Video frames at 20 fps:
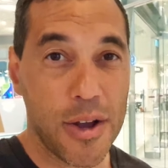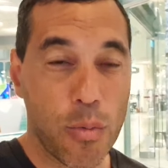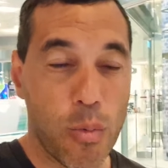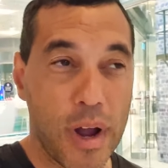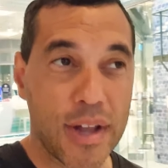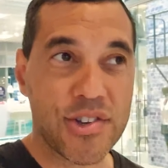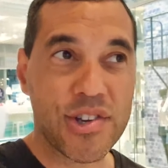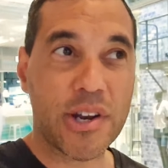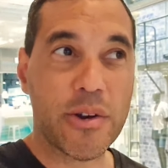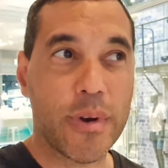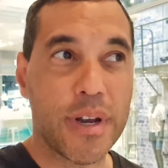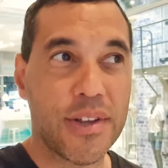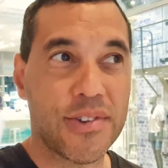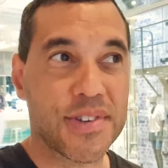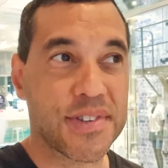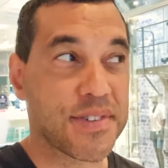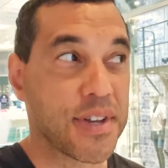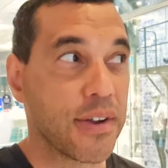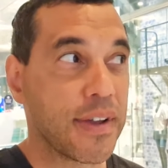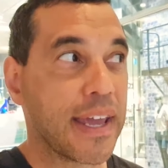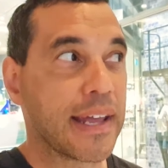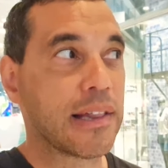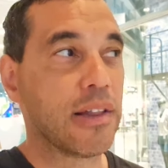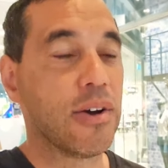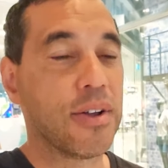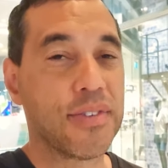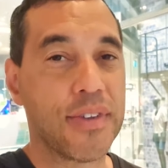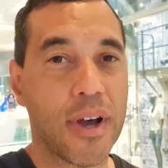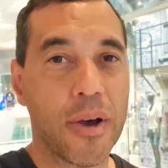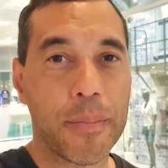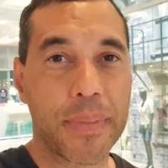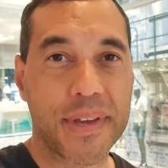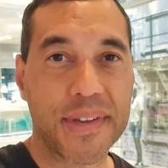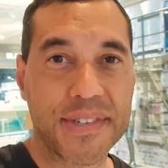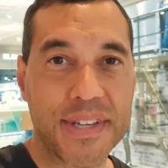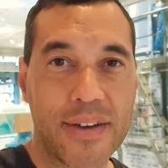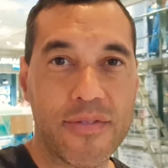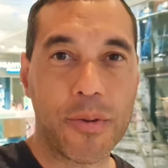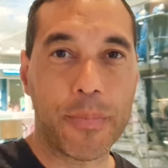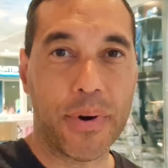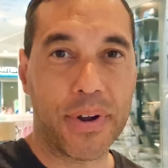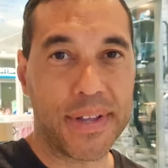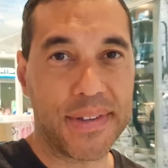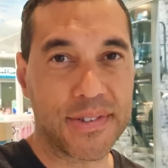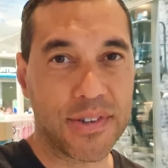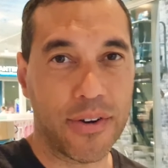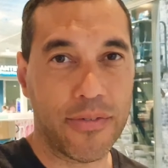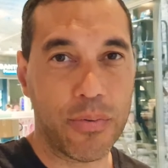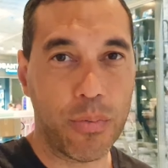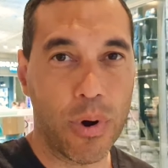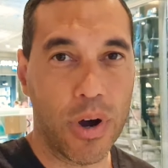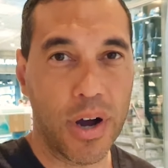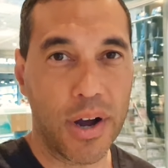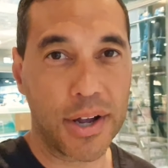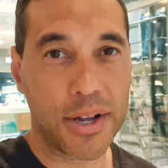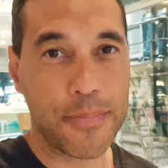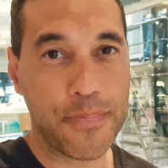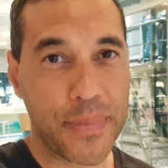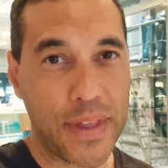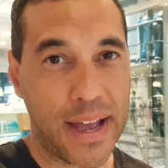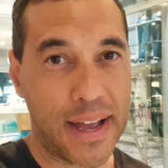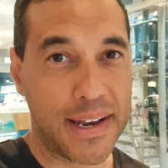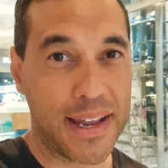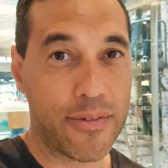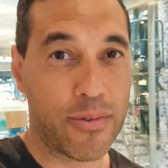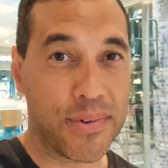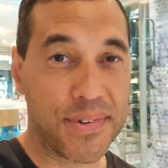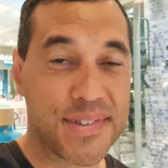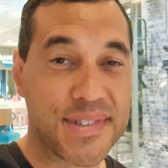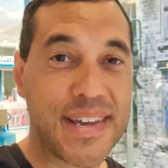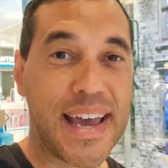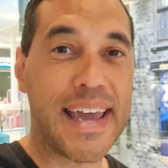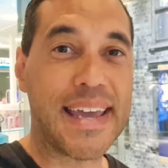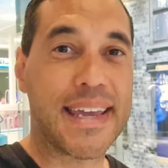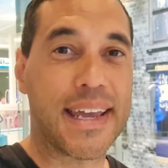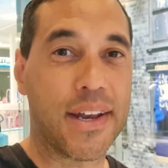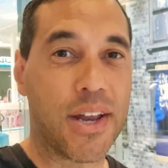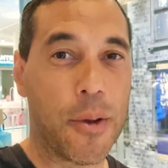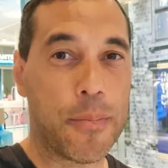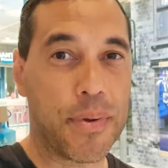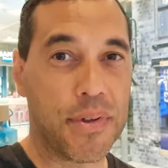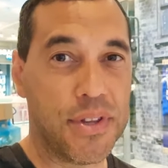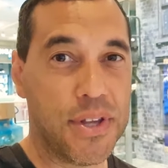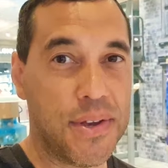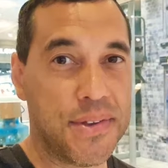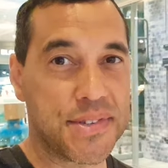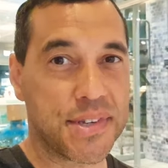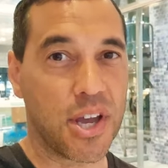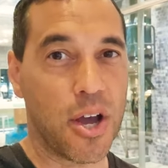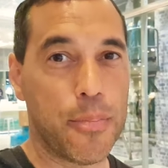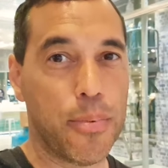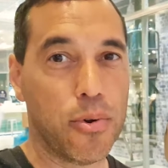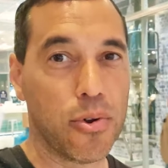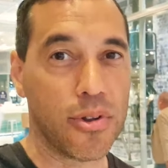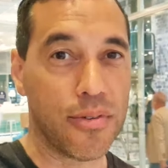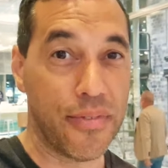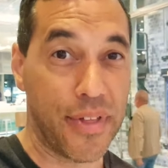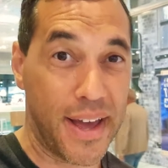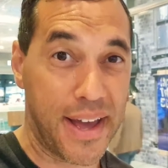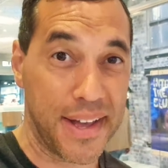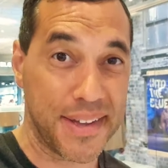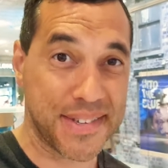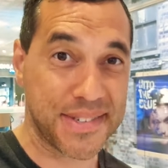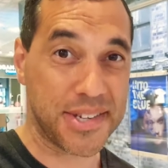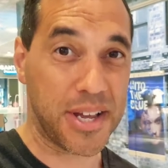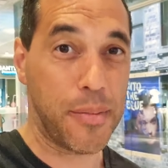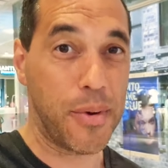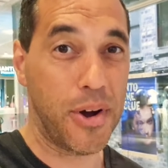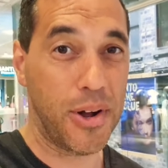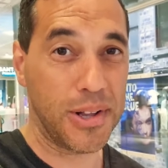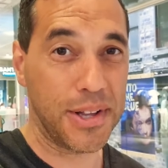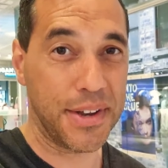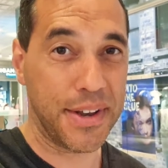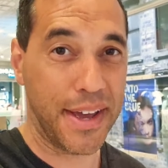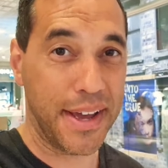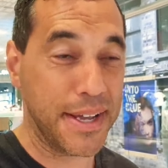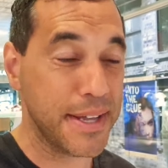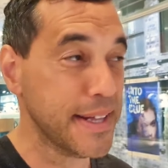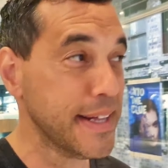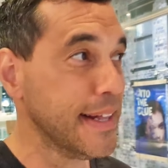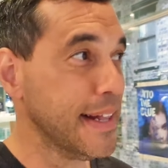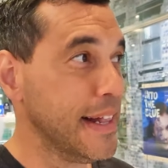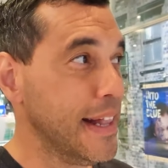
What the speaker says: where generally you just don't get a lot done because everybody's off work and everyone's taking up and using up all of their summer holiday.